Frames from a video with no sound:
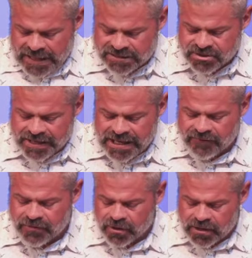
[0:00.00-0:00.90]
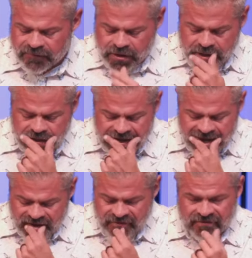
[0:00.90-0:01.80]
And so again, if you're if you're here
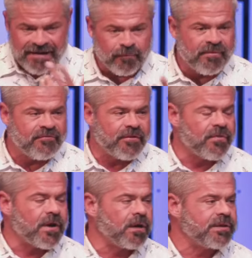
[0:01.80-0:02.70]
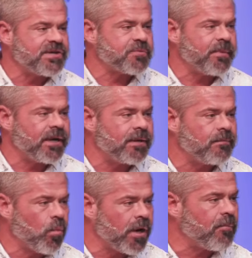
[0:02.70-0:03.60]
today, you've never been filled with the Holy Spirit,
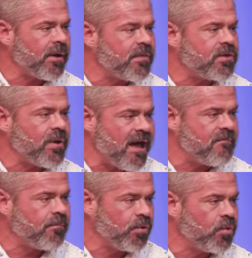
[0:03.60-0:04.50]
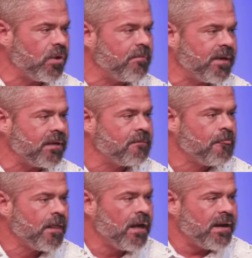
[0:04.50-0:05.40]
we're gonna pray that you have, you will be.
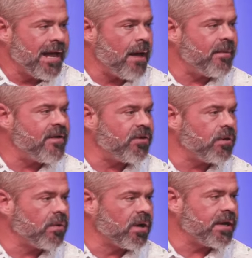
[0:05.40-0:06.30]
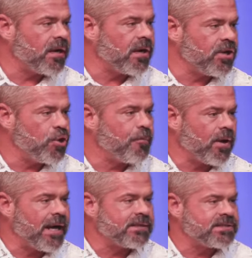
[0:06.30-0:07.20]
Now, how many of you are here and you
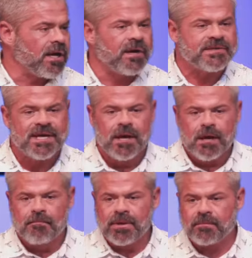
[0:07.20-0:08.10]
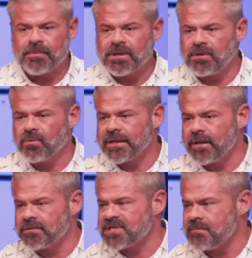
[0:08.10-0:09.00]
pray in tongues, but but you really
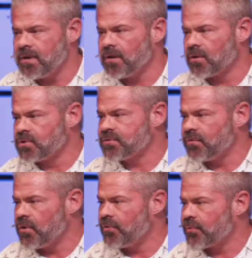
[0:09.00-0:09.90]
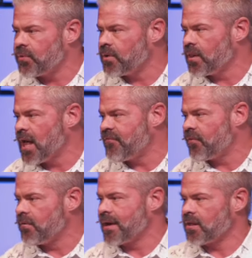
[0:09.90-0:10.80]
don't see miracles flow through your life
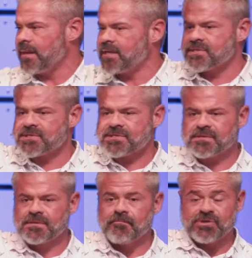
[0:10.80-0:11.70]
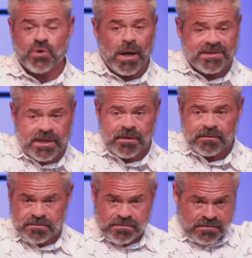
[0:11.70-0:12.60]
on a regular basis? But you want to,